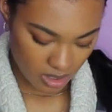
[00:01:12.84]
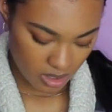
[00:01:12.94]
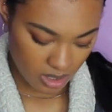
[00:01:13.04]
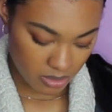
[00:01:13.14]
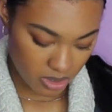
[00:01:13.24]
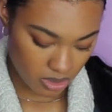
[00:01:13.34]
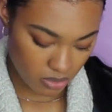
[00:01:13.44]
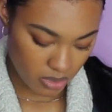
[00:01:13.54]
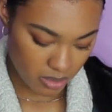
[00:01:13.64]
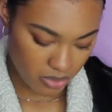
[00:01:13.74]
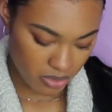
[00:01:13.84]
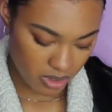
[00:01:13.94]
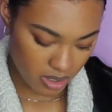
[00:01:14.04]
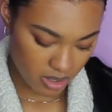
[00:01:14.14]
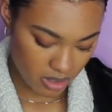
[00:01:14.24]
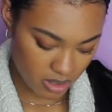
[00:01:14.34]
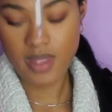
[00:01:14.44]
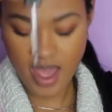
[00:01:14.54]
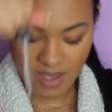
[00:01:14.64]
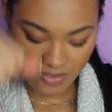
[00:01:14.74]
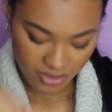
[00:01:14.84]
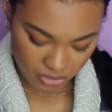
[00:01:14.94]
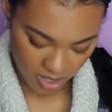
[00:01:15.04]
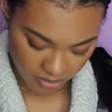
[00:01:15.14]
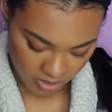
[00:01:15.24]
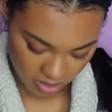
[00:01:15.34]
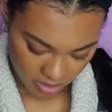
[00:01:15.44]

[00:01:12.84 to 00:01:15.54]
and then I'm going to do one more half of the dropper.